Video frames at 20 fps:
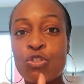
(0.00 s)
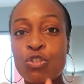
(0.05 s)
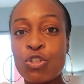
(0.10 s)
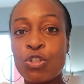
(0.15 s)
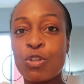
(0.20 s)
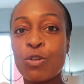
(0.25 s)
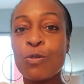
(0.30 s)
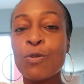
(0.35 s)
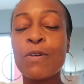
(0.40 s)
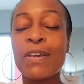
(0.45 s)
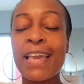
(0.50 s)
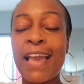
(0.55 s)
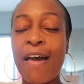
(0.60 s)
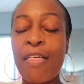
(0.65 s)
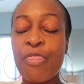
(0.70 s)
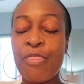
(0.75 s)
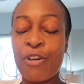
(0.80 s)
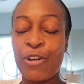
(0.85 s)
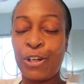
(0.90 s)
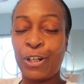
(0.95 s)

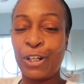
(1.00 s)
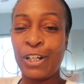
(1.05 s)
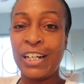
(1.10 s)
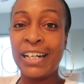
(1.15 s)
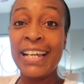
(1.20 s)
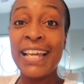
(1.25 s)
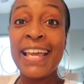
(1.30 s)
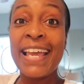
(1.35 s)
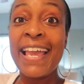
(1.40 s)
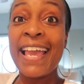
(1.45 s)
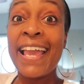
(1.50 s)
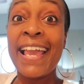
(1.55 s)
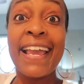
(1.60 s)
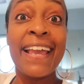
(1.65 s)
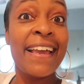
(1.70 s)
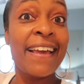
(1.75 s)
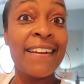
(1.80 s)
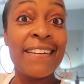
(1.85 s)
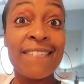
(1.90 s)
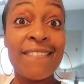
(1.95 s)
together.
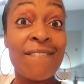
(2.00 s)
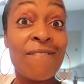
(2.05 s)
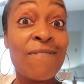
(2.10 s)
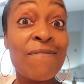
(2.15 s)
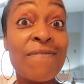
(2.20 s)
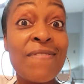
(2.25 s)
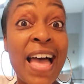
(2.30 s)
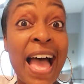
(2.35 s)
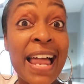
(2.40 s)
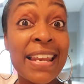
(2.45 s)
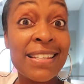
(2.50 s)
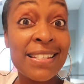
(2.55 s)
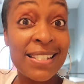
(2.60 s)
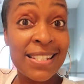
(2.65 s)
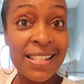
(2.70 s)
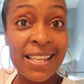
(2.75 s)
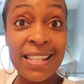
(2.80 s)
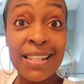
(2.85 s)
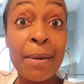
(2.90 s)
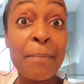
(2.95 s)
And that
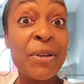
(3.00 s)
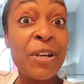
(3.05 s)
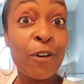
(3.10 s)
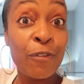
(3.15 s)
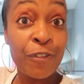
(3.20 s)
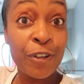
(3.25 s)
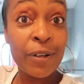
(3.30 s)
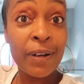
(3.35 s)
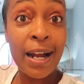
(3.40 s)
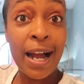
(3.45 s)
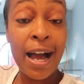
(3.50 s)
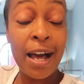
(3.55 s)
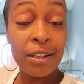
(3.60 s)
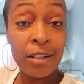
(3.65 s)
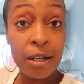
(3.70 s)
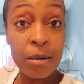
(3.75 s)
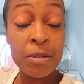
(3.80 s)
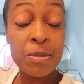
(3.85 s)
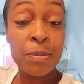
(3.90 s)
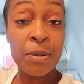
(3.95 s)
is it. Let me go figure out how
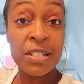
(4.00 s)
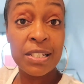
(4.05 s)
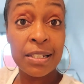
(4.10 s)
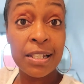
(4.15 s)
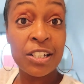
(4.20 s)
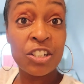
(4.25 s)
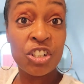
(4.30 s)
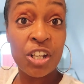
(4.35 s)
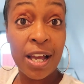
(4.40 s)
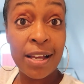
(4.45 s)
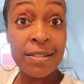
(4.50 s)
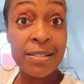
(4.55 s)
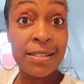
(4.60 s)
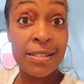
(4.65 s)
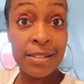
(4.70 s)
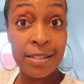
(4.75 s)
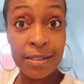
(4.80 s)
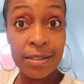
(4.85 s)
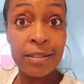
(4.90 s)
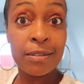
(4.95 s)
long I'm supposed to let y'all
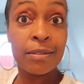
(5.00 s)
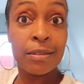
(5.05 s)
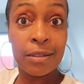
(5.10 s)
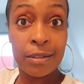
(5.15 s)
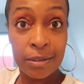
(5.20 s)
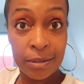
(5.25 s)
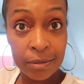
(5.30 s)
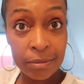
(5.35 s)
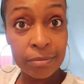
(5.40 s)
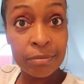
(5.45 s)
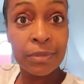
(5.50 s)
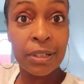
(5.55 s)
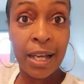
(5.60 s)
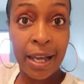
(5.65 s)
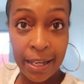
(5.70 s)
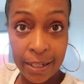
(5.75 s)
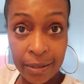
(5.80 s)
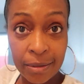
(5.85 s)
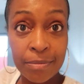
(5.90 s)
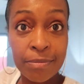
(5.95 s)
see the
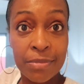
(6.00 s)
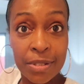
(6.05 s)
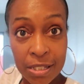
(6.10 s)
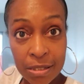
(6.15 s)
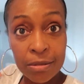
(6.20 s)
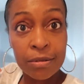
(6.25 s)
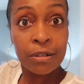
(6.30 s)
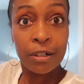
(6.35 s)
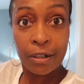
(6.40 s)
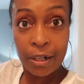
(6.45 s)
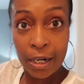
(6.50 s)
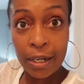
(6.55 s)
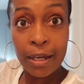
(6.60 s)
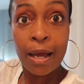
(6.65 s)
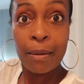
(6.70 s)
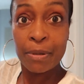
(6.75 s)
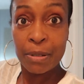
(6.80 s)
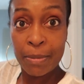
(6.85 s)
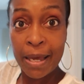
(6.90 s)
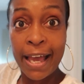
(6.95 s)
items. All right,
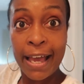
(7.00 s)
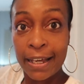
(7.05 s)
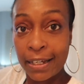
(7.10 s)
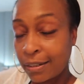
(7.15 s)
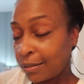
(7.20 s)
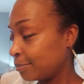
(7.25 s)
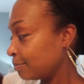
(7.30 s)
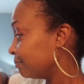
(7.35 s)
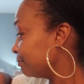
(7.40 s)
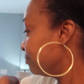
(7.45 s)
I'll be back.